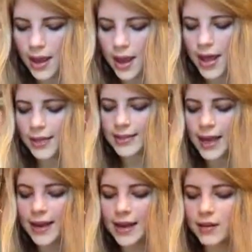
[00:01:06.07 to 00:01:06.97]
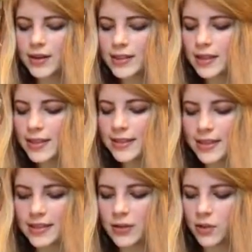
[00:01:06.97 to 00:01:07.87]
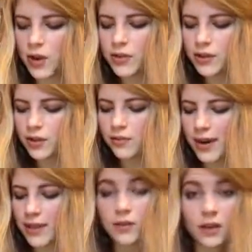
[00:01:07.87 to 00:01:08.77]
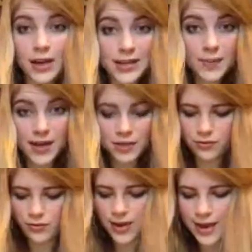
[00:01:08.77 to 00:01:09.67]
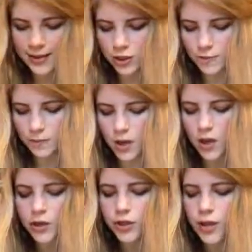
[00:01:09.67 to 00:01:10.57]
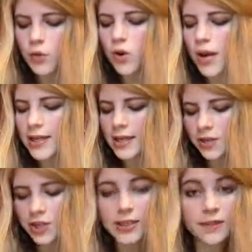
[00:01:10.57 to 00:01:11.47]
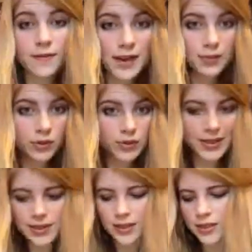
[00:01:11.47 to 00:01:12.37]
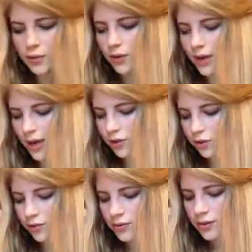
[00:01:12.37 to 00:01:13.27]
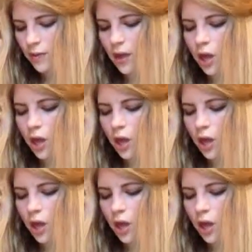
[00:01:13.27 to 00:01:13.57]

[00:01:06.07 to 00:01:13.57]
And an increase in light intensity will alter the rate of the light-dependent reaction. So more light energy is available to excite more electrons.